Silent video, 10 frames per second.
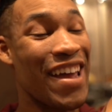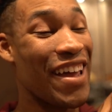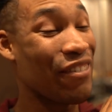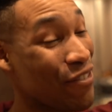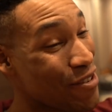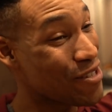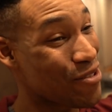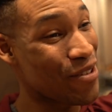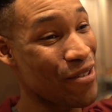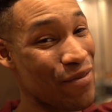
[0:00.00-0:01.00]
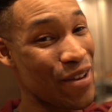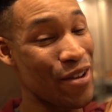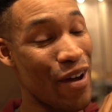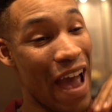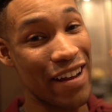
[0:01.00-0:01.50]
If you enjoyed the
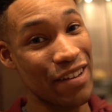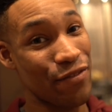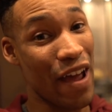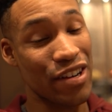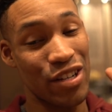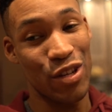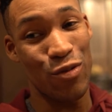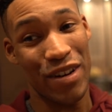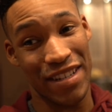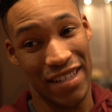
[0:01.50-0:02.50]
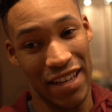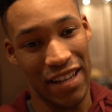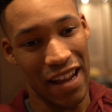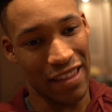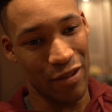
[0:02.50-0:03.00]
video and if actually you want to
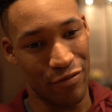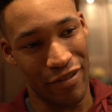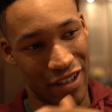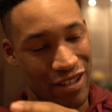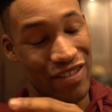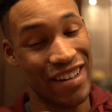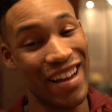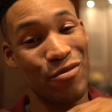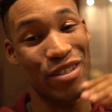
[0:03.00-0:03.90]
see like the rest of the night,